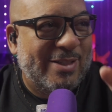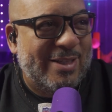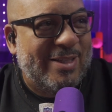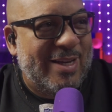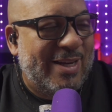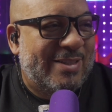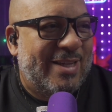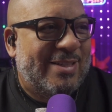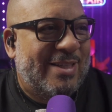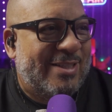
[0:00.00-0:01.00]
gets a thing that
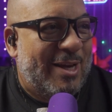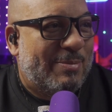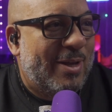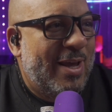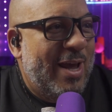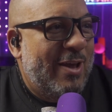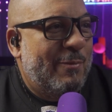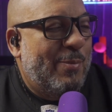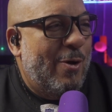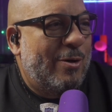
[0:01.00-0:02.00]
says accept. And
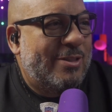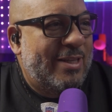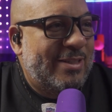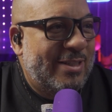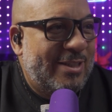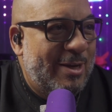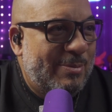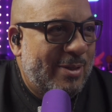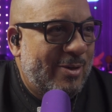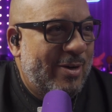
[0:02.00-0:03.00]
if Paul says
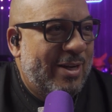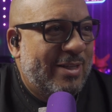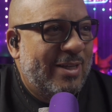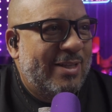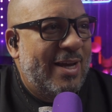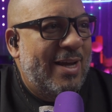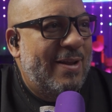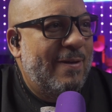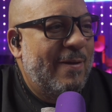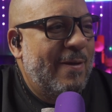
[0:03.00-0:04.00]
accept, go ahead and click that.
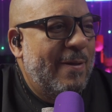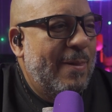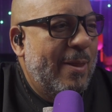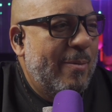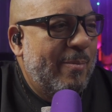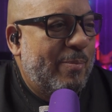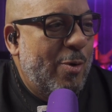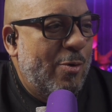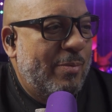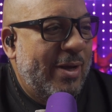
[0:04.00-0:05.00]

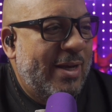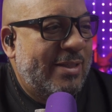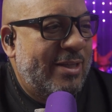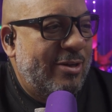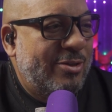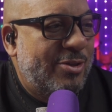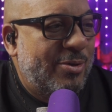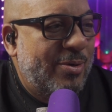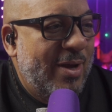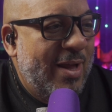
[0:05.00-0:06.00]
Boom. It tells
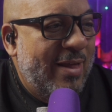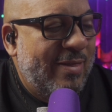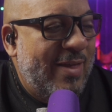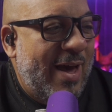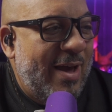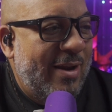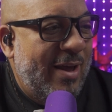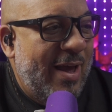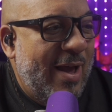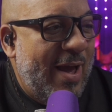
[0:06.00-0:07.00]
you that
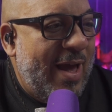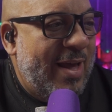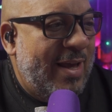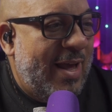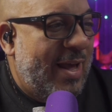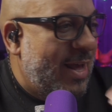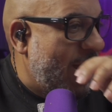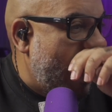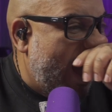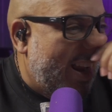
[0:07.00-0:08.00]

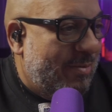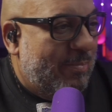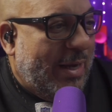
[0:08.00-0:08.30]
at